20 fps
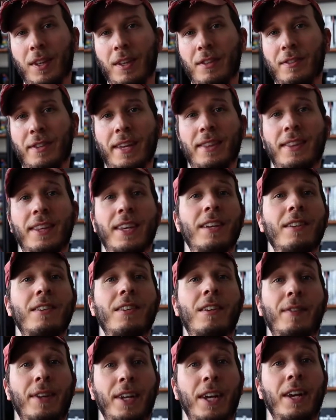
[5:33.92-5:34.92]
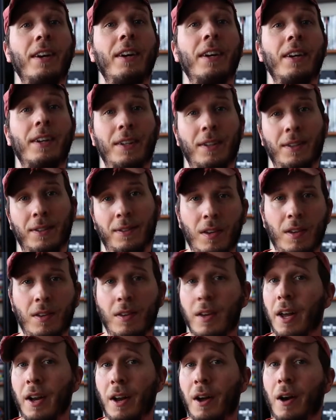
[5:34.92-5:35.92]
It's like the end of an era.
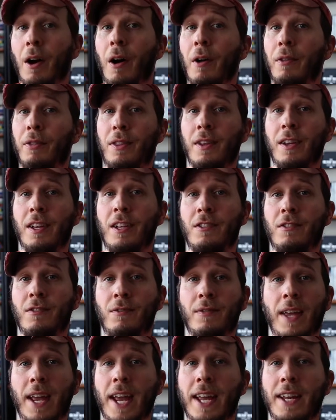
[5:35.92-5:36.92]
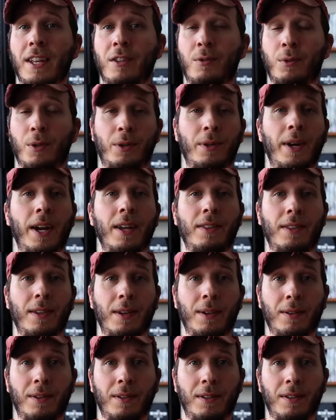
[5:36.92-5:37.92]
Not all things from the eighties were great,
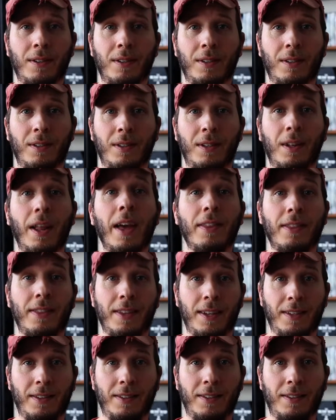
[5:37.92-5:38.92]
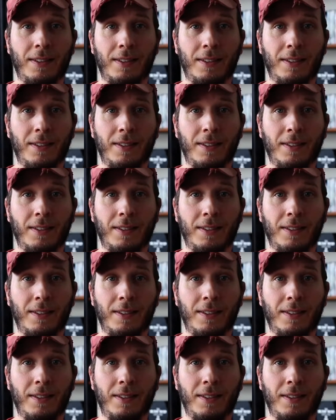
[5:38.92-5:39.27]
though. Like this.